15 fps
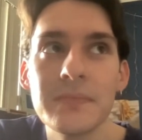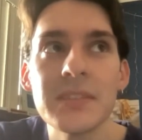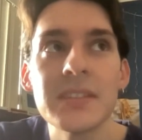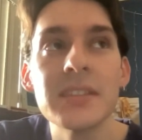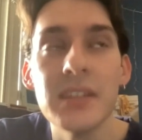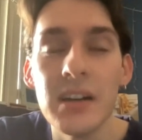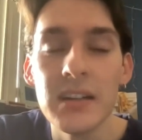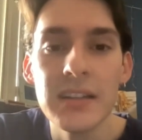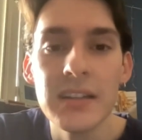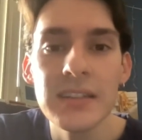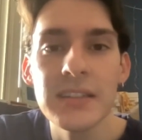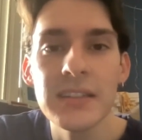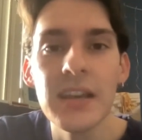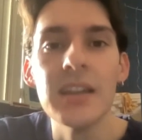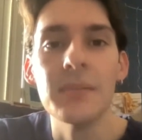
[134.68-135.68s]
stuck
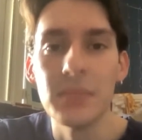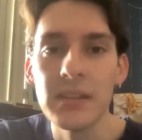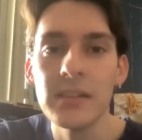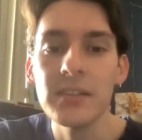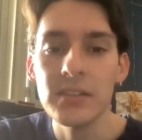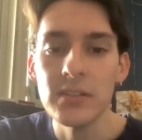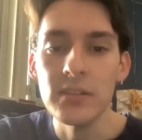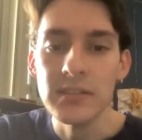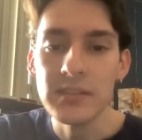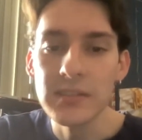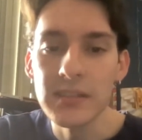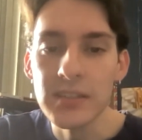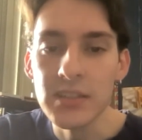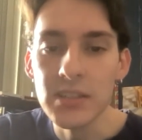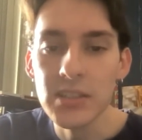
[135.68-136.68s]
and a bit
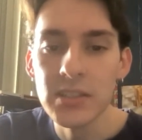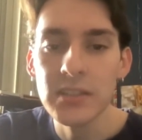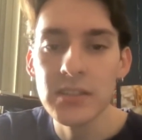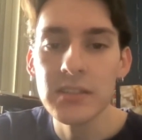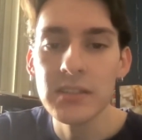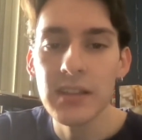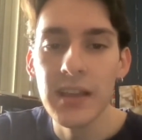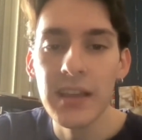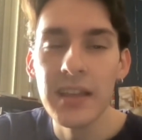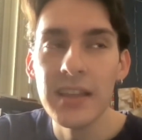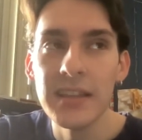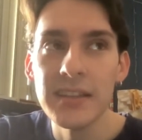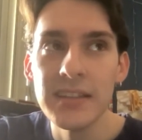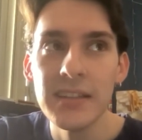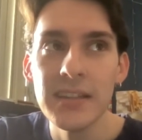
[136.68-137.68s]
useless
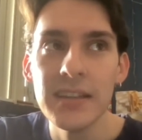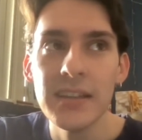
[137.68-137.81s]
and